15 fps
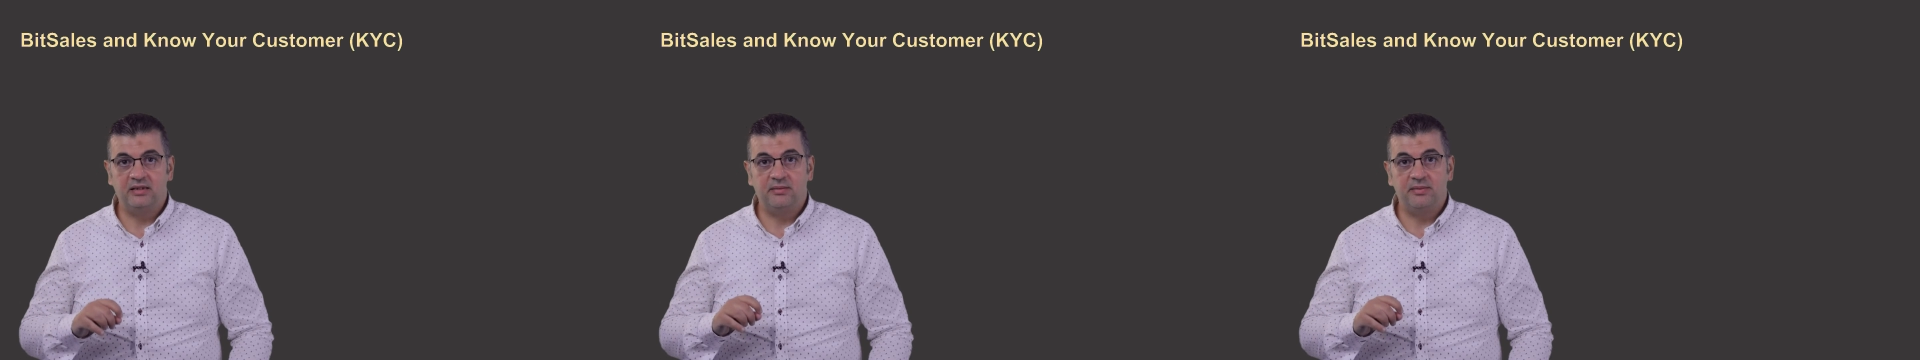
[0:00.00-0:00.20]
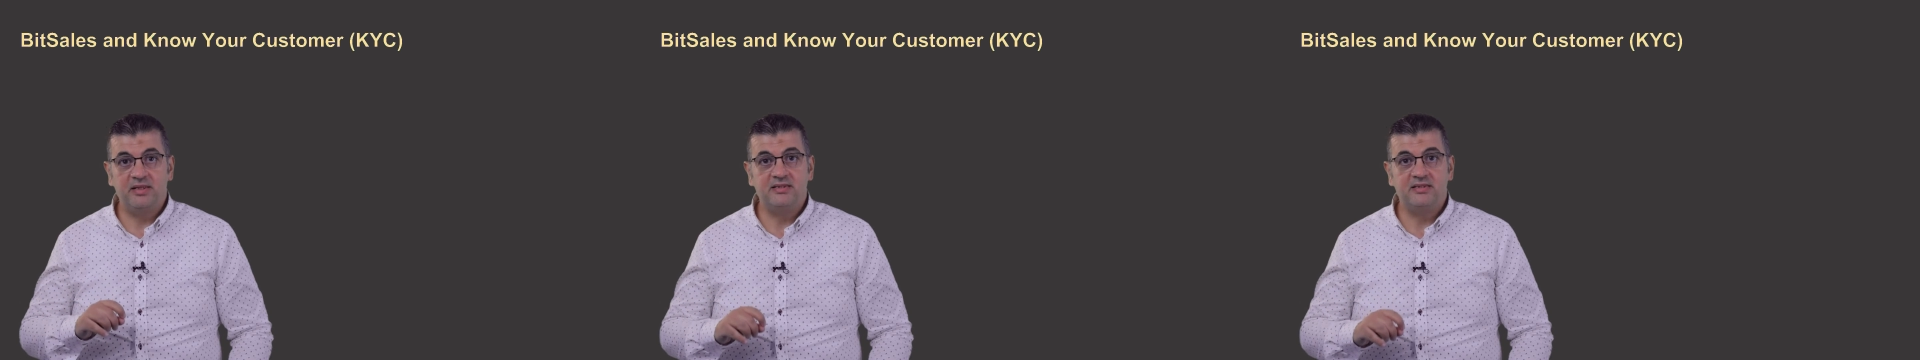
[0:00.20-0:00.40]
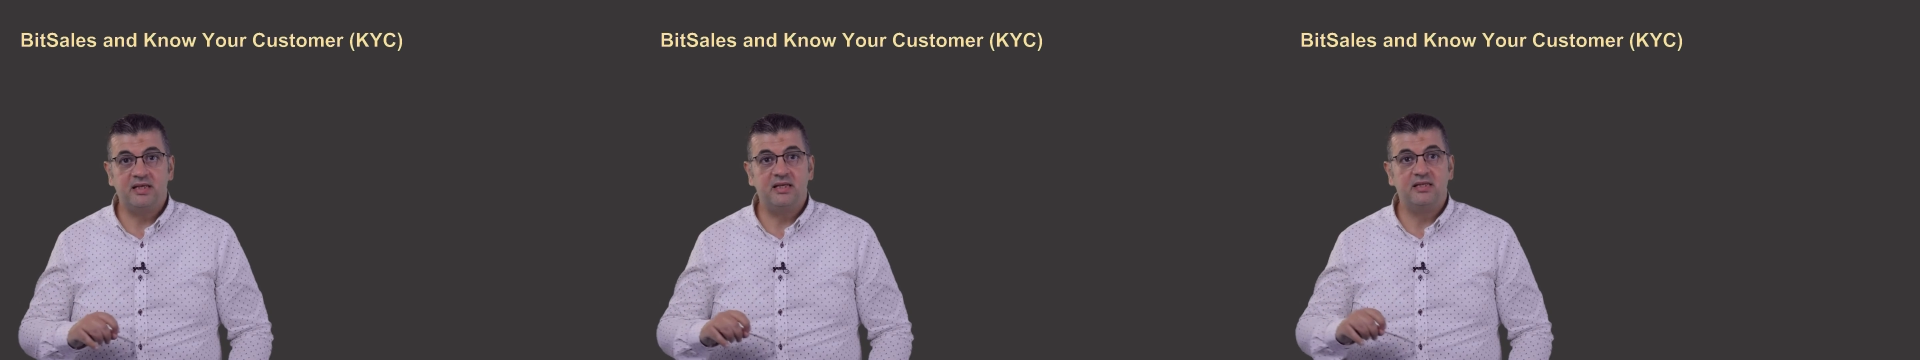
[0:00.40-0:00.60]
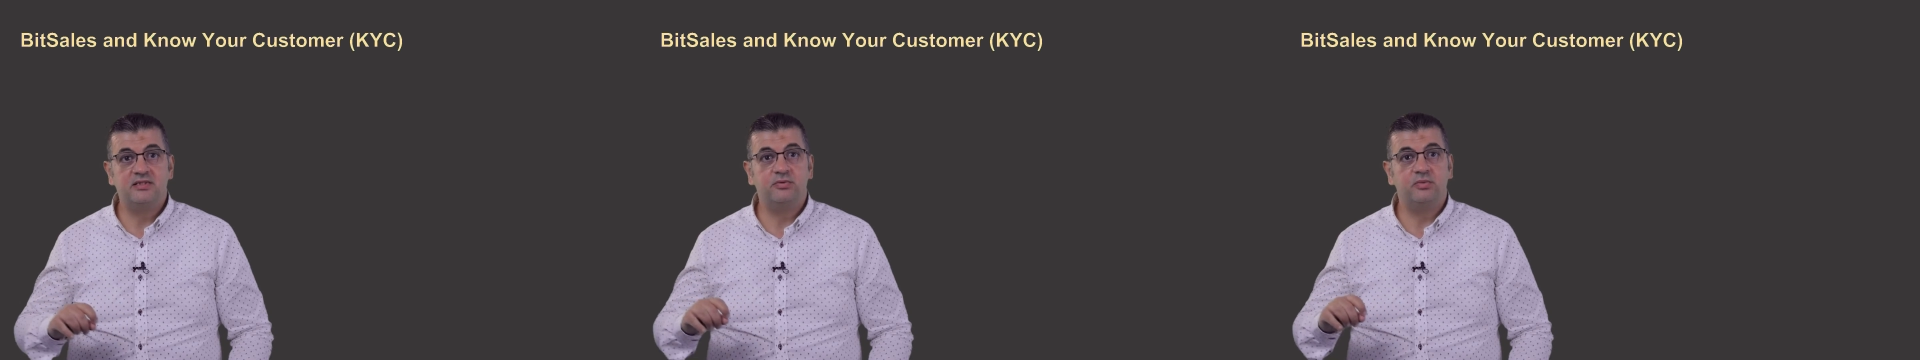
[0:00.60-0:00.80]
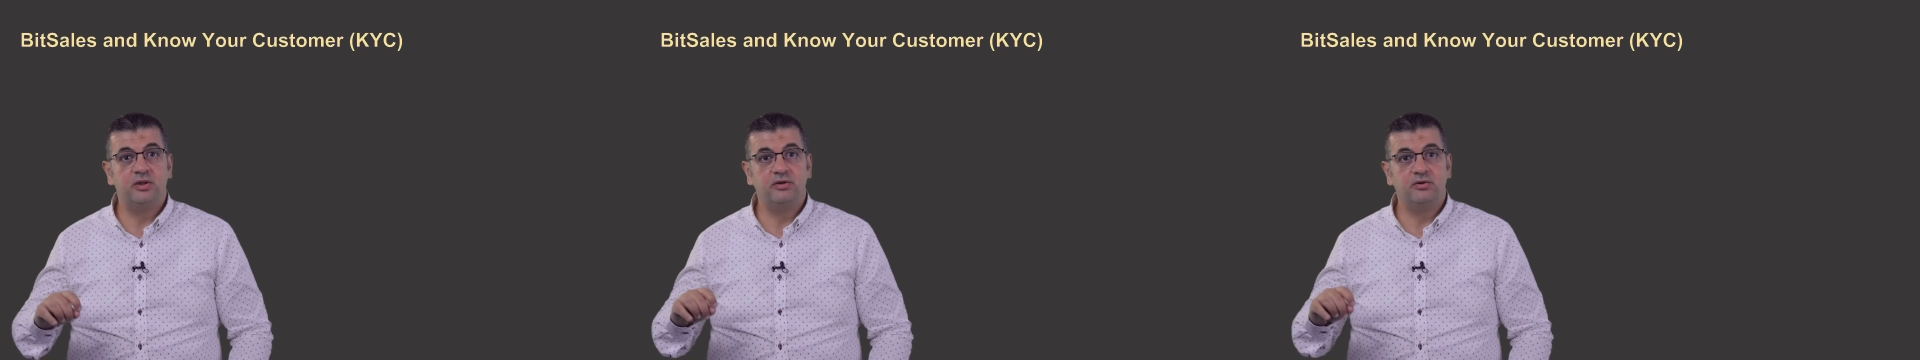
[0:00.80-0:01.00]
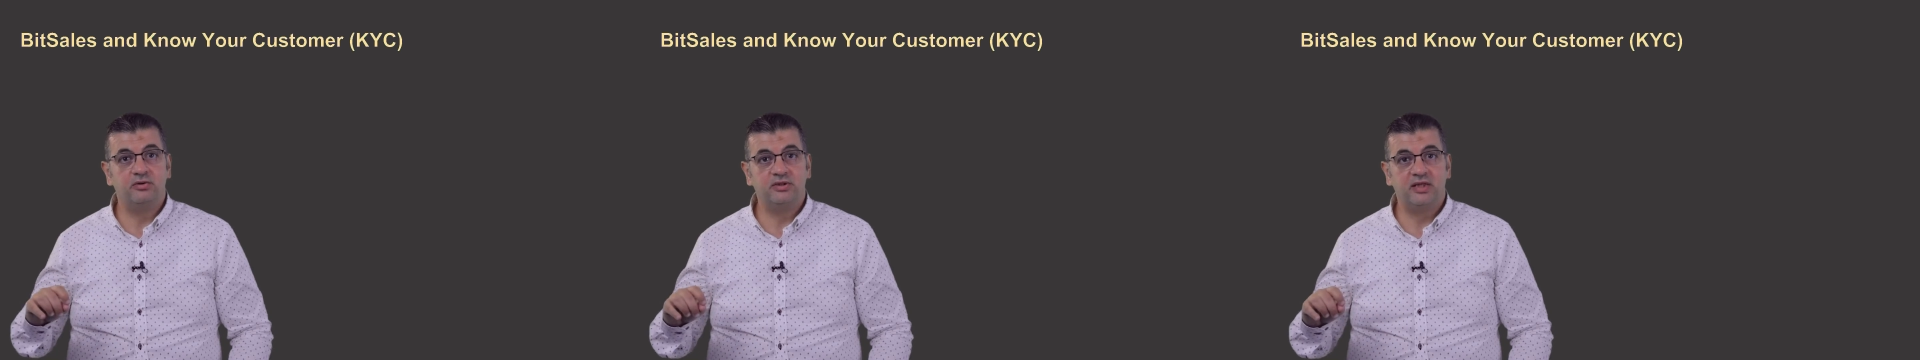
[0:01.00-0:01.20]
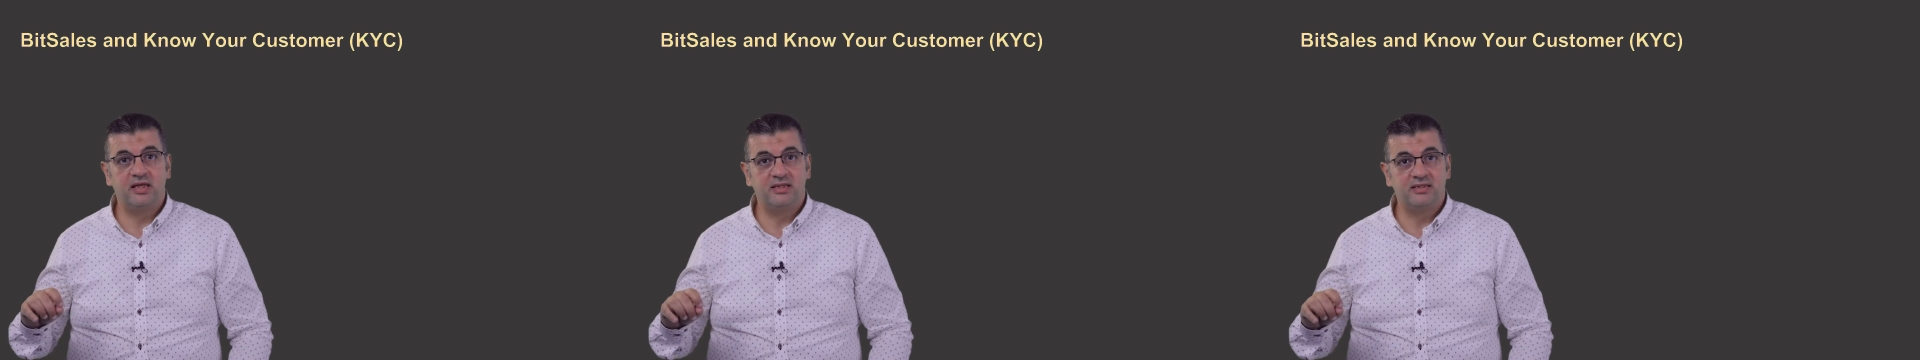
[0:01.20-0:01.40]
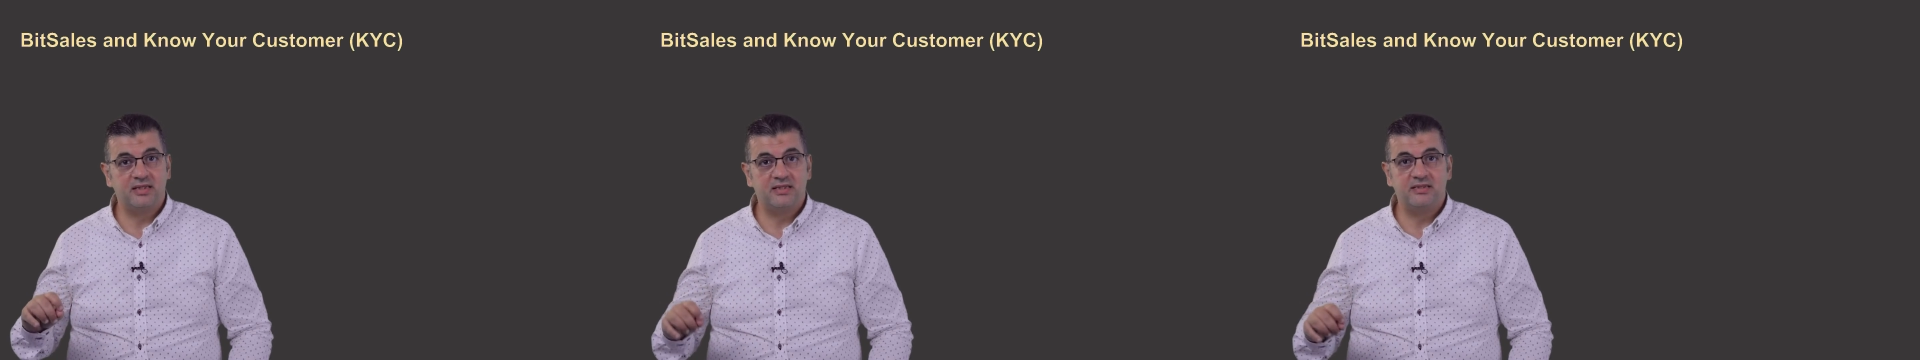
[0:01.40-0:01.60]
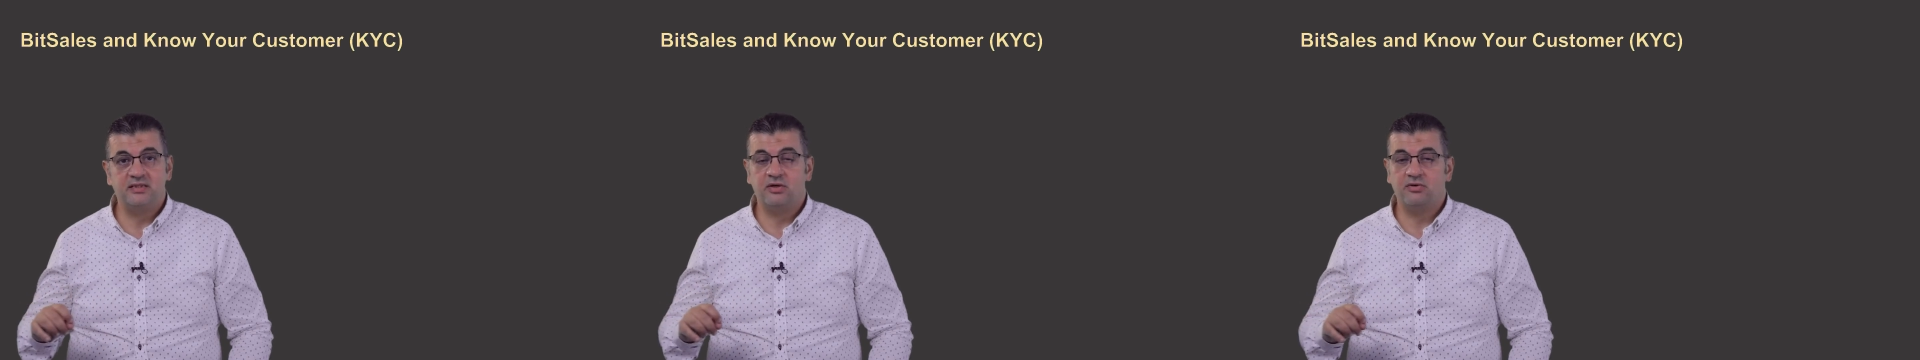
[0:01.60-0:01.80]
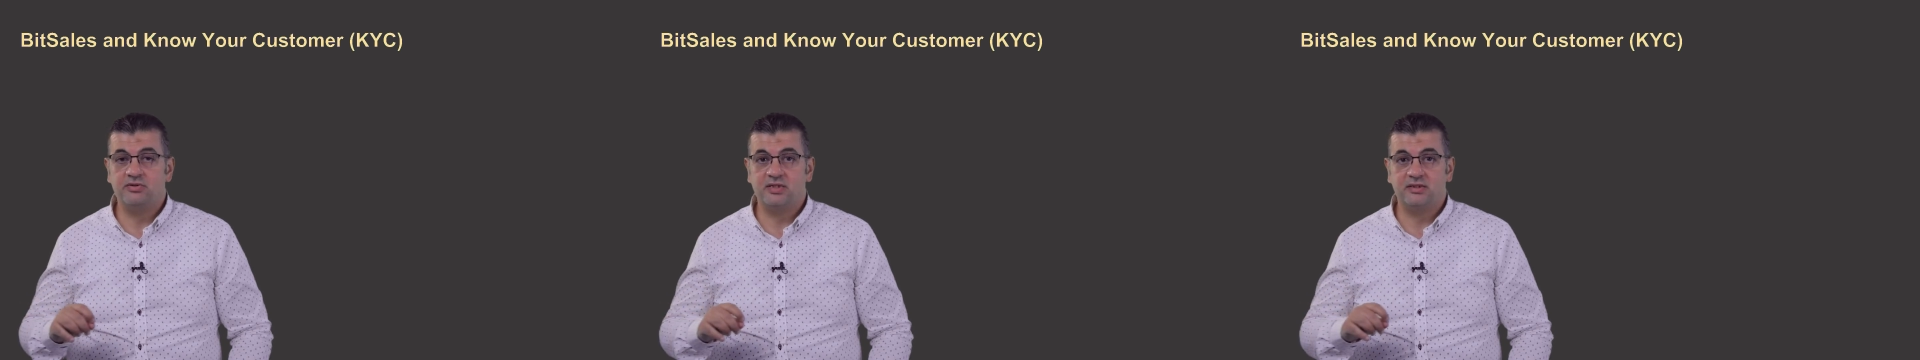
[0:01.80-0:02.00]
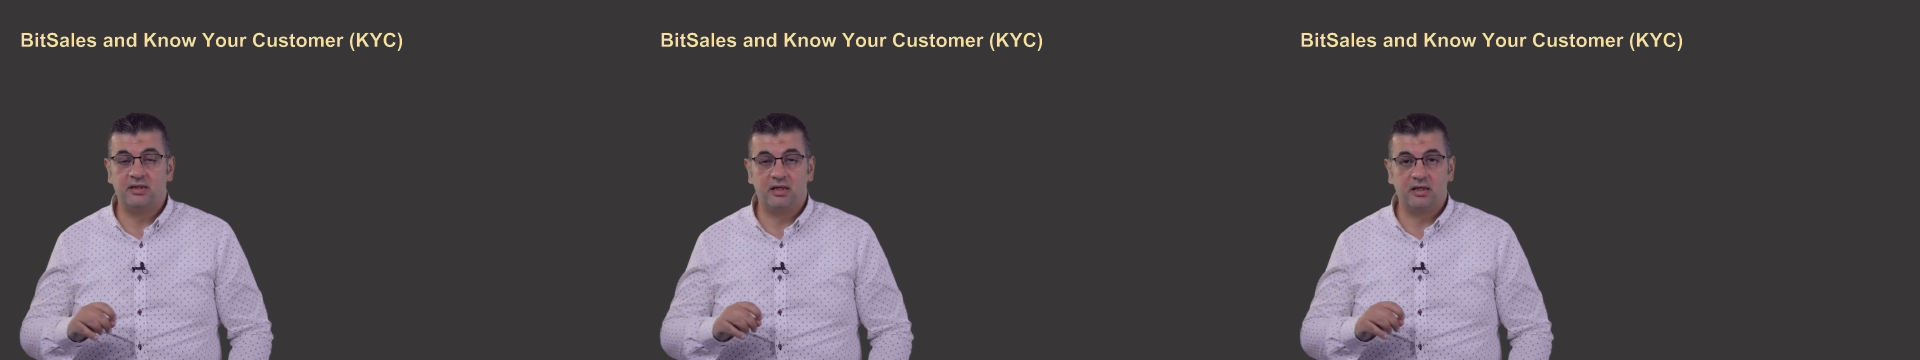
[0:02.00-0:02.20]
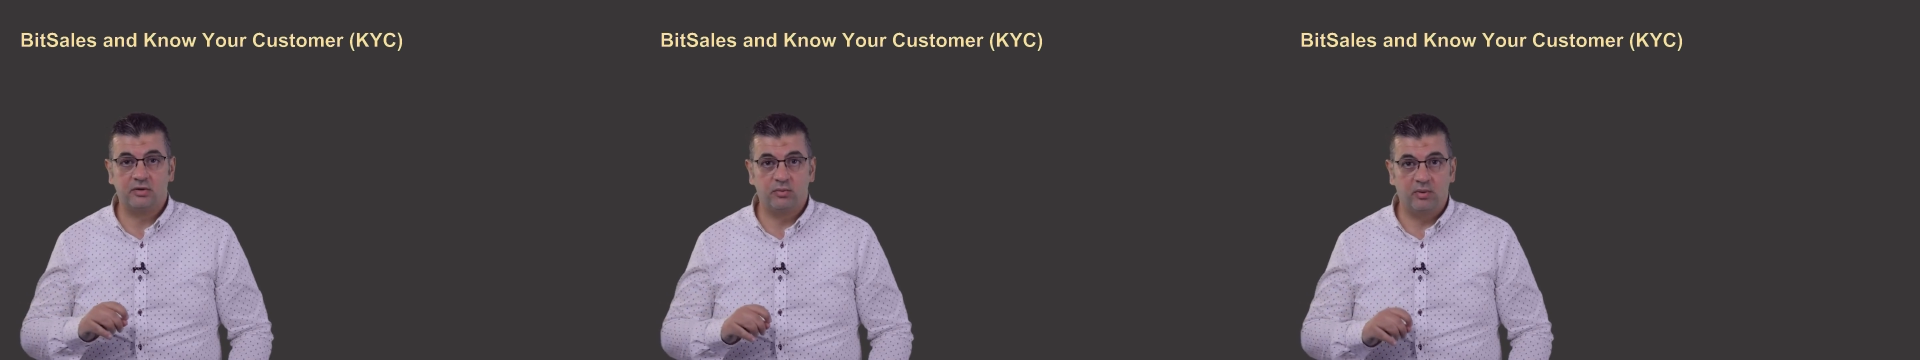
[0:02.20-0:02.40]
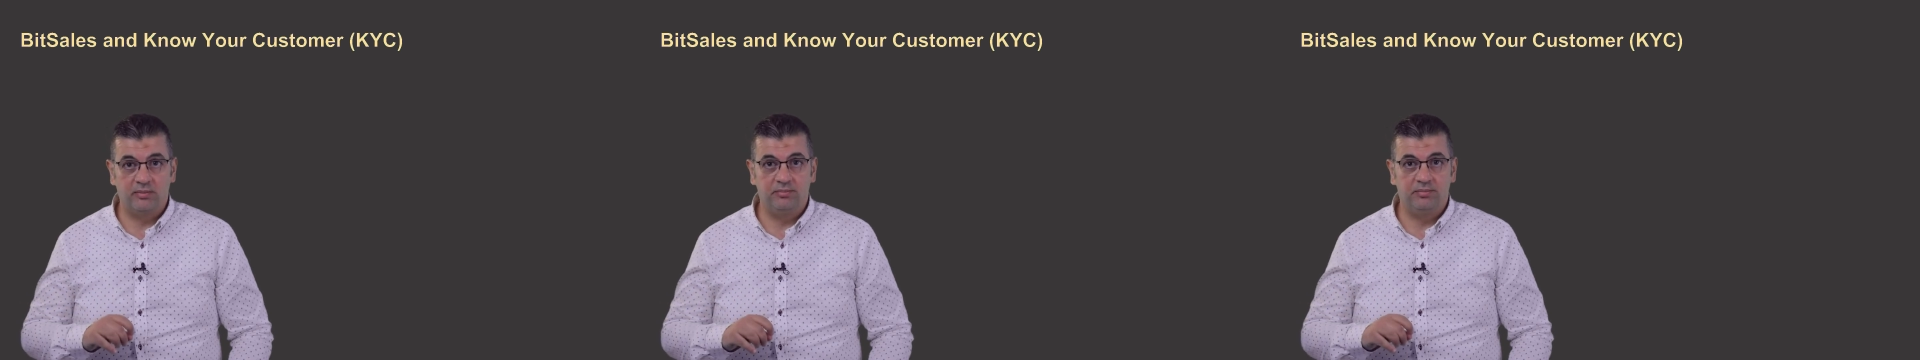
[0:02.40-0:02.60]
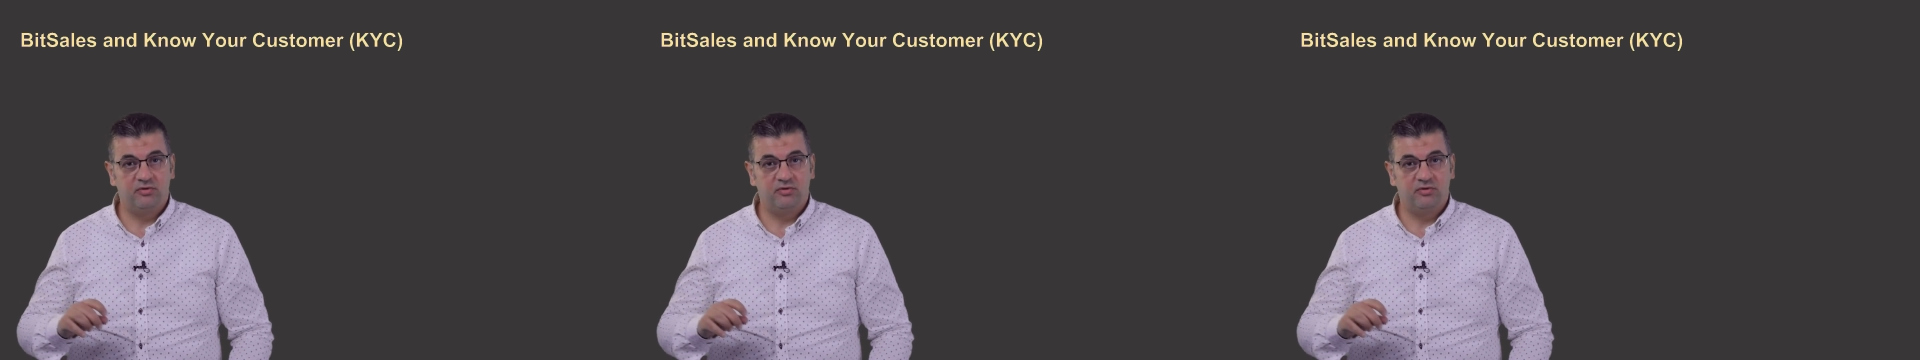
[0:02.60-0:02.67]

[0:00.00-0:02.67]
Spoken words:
and BitSales will not exist on the dark web.